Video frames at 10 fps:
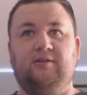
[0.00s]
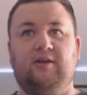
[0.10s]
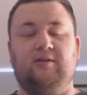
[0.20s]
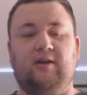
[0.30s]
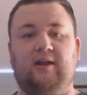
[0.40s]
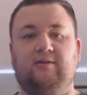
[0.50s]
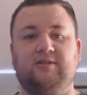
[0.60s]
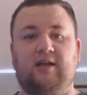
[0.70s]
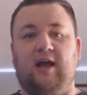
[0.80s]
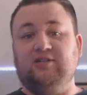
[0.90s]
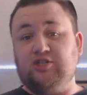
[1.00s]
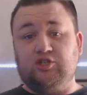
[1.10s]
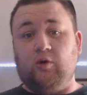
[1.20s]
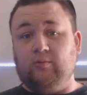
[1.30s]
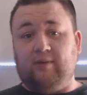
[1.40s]
the other night I was like, I just
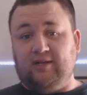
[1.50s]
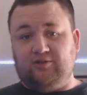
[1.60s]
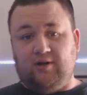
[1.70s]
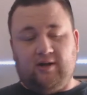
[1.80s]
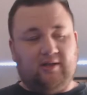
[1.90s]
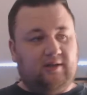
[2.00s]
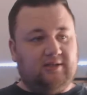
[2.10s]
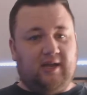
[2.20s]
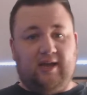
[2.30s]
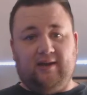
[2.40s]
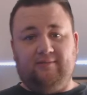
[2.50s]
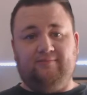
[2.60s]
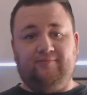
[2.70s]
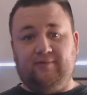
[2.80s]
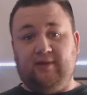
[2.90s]
sold my truck because I had
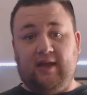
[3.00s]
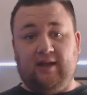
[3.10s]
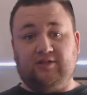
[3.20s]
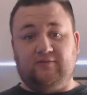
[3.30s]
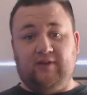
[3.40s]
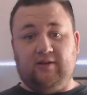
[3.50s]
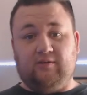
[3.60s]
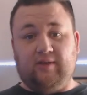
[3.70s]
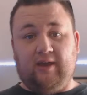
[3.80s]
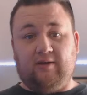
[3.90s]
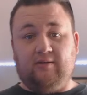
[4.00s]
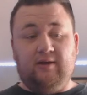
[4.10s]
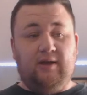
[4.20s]
an extra vehicle now.